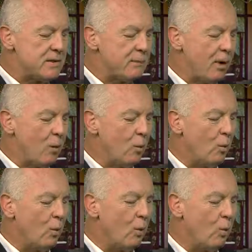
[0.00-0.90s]
it's about,
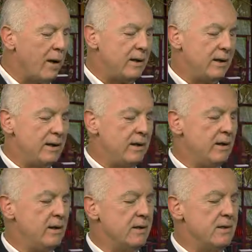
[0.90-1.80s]
well, what
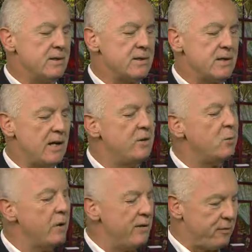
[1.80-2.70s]
is in
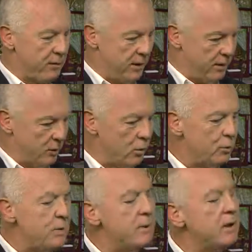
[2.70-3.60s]
the way from here
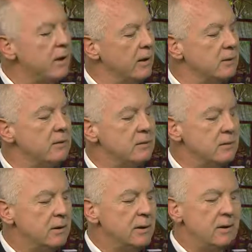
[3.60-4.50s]
where we begin,
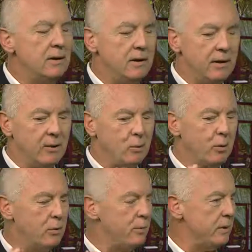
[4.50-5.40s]
and then
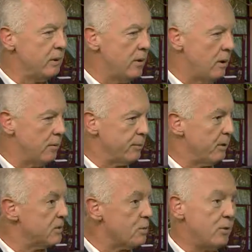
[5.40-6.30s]
what we become,
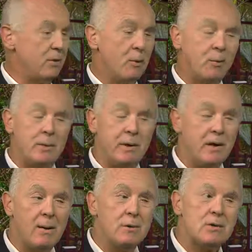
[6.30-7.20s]
because what we
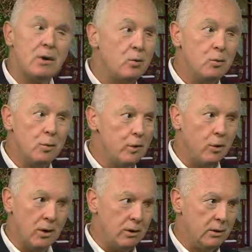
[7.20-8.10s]
become is not who
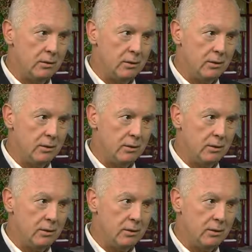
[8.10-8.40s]
we are.